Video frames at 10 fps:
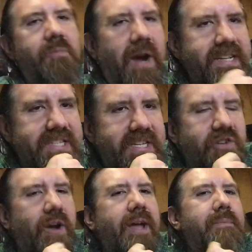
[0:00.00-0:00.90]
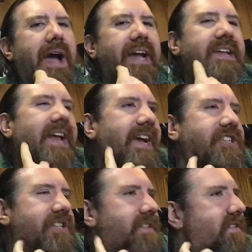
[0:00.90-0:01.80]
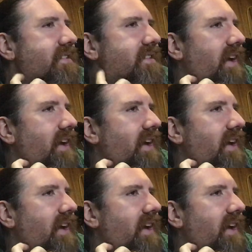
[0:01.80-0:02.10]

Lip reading: might see Kray back in action